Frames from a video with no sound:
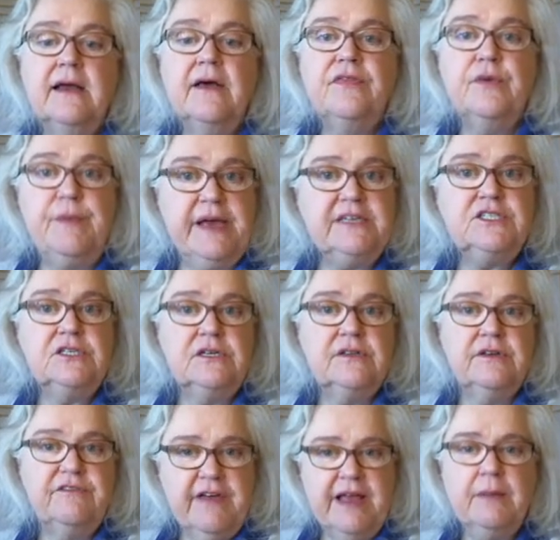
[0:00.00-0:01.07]

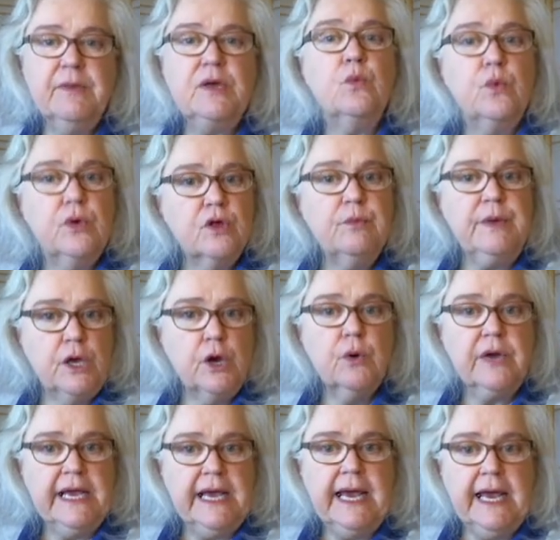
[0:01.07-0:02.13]
the family will be
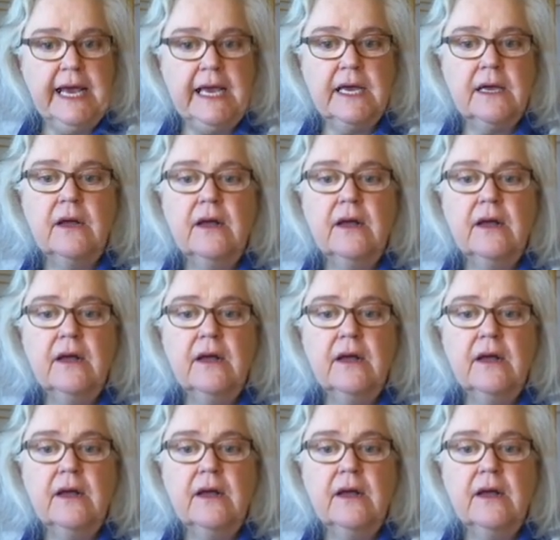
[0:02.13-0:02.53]
okay.